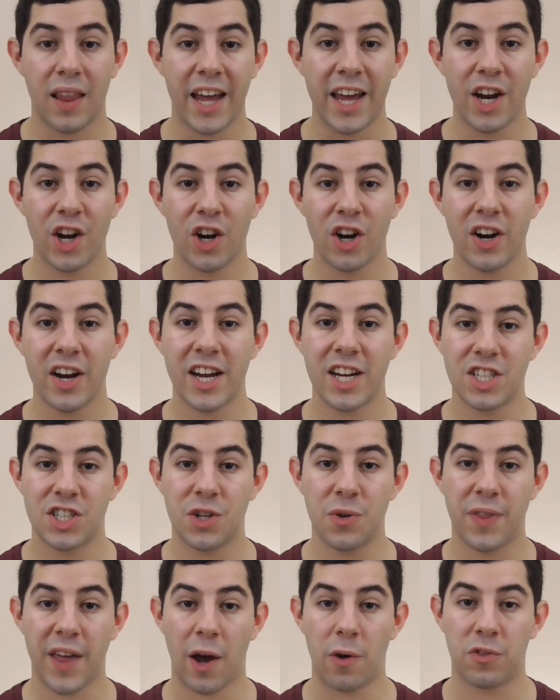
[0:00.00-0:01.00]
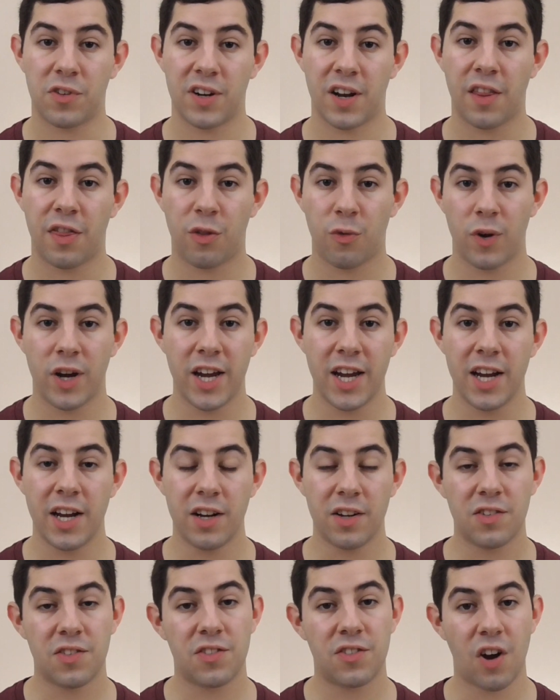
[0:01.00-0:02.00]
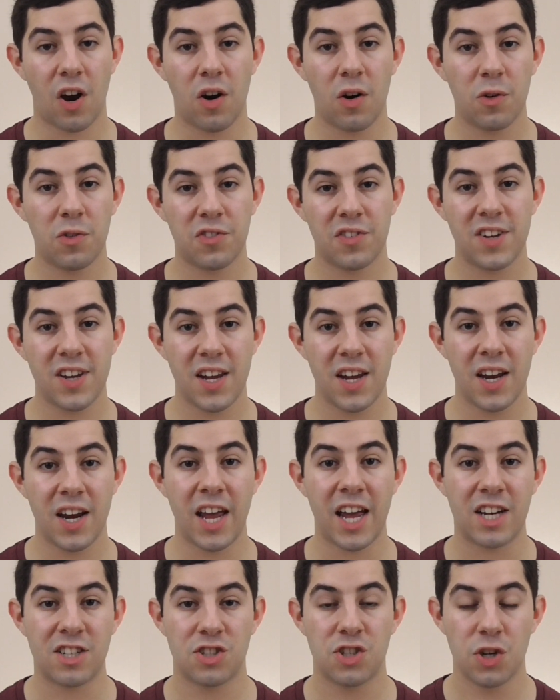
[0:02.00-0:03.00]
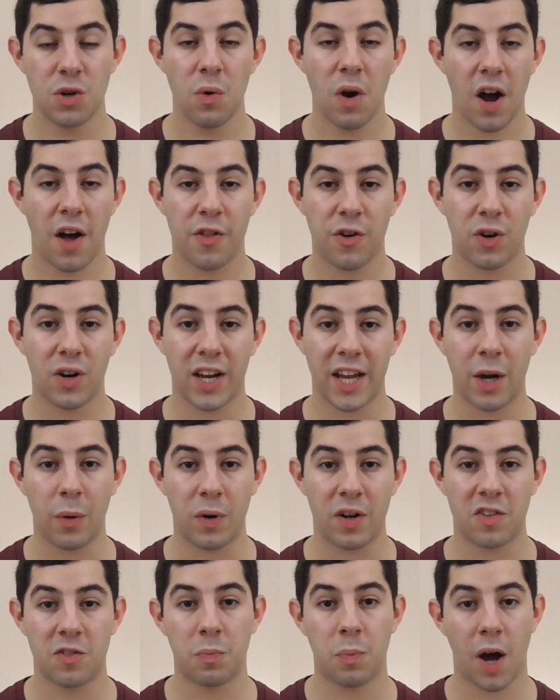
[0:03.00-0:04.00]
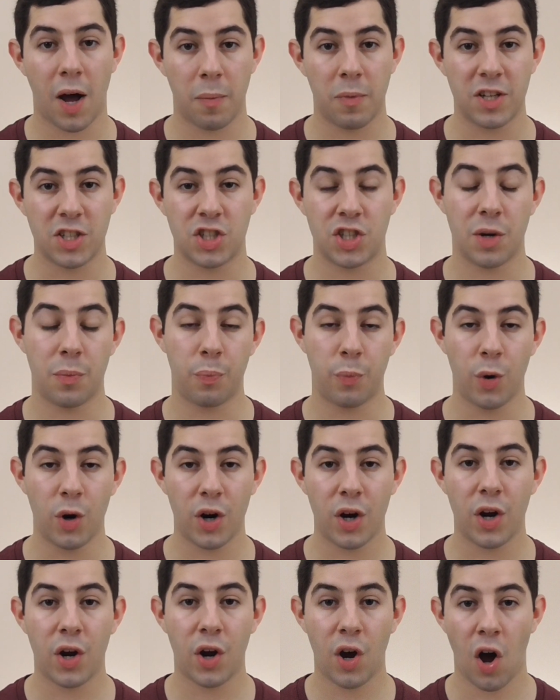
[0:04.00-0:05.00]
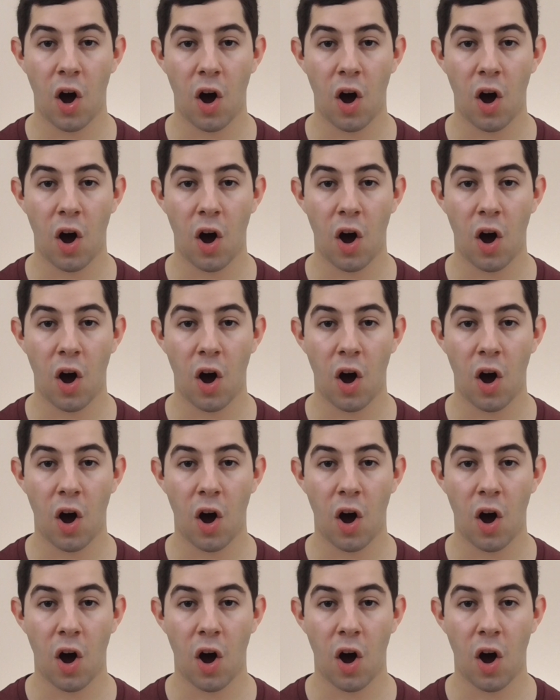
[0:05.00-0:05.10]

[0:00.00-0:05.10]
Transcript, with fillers: Later, in 2003, Starostin and two other linguists published a book